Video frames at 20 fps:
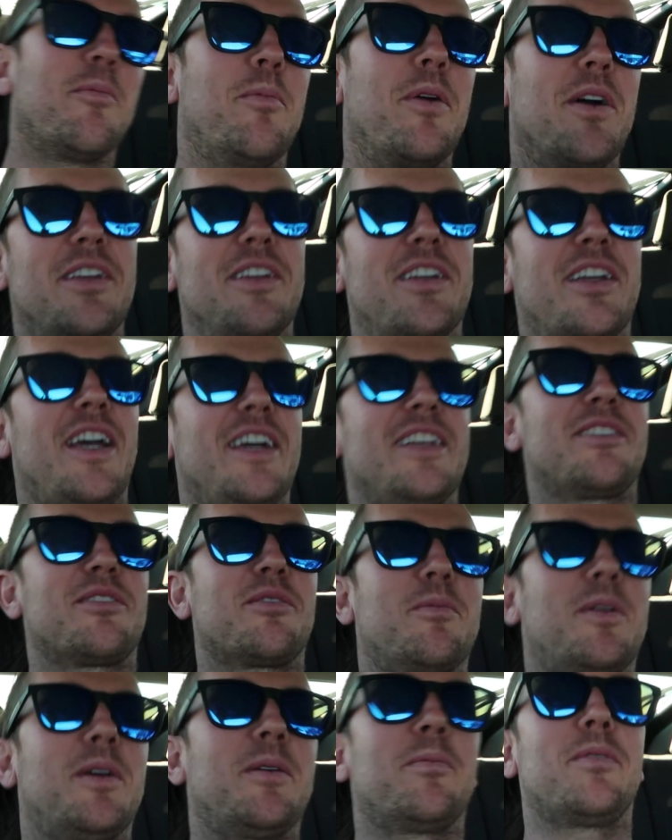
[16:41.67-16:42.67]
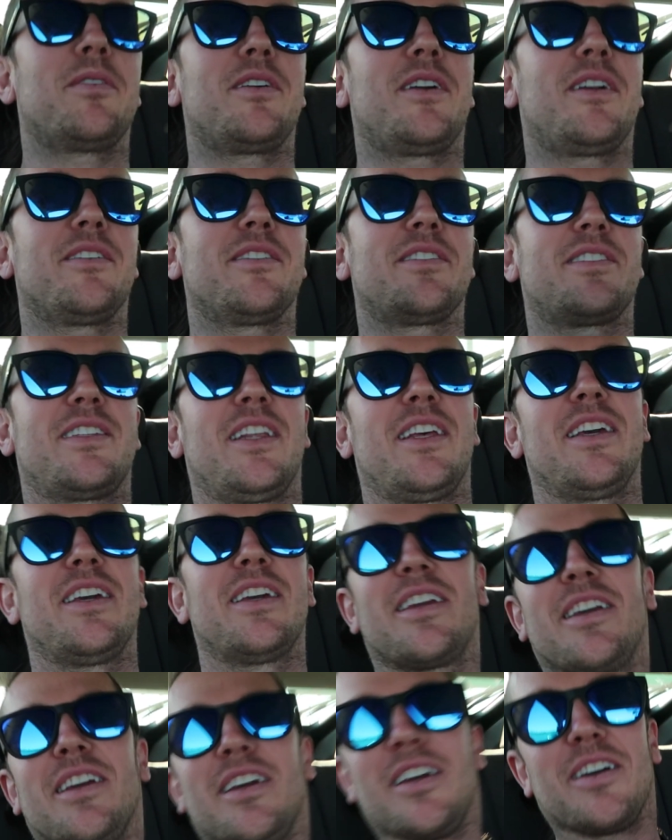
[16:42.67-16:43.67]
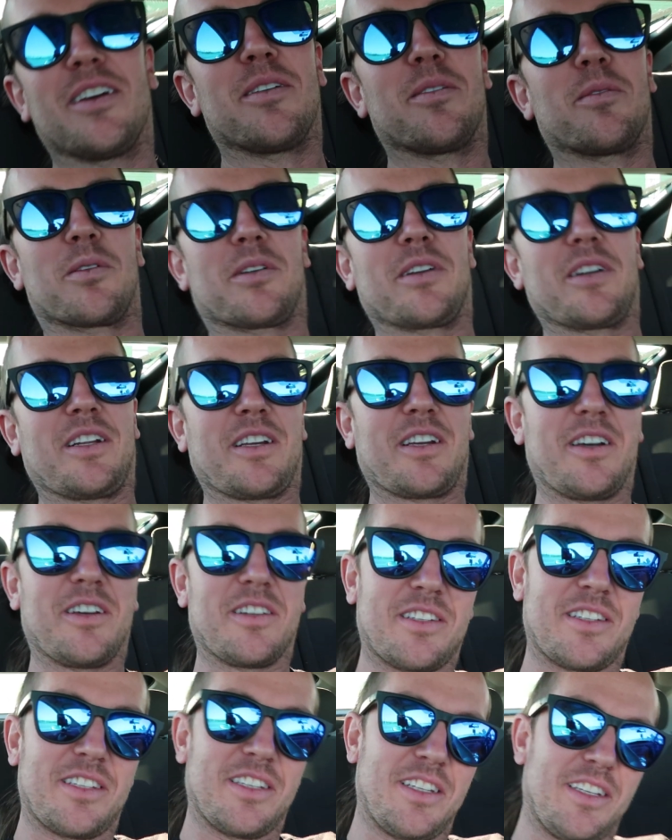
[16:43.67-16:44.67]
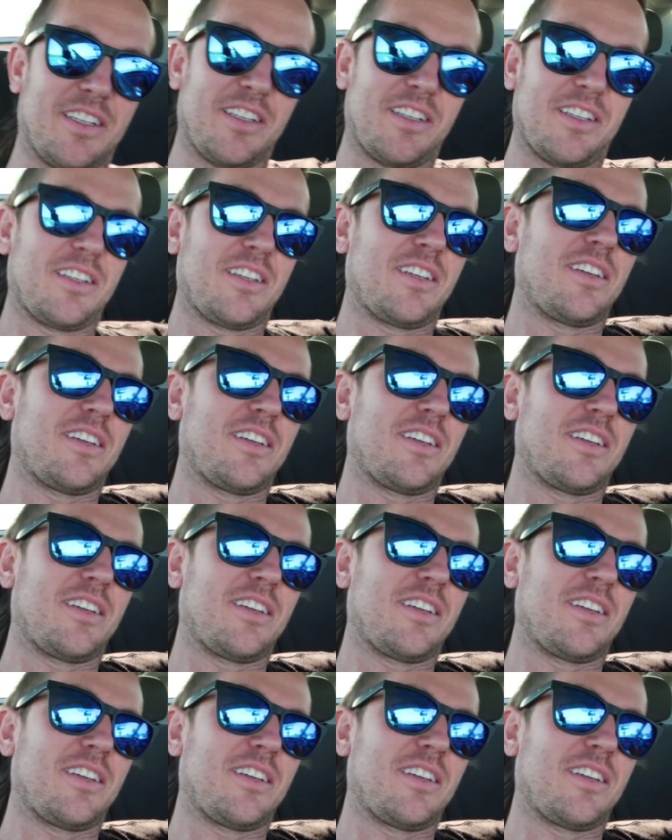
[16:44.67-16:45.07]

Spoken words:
But you guys remember I was saying we're gonna go see